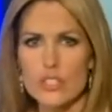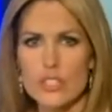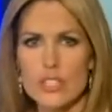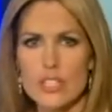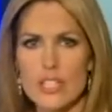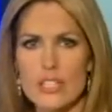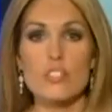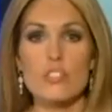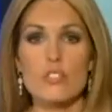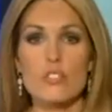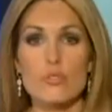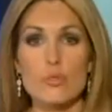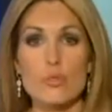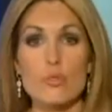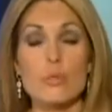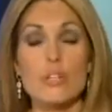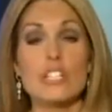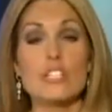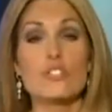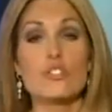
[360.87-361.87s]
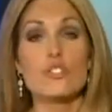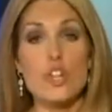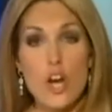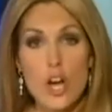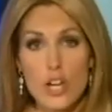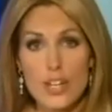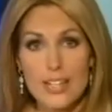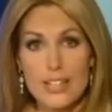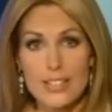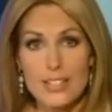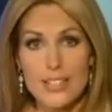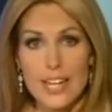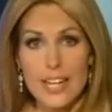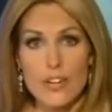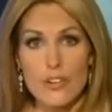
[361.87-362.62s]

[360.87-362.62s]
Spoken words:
She said Dr. Drew is talking to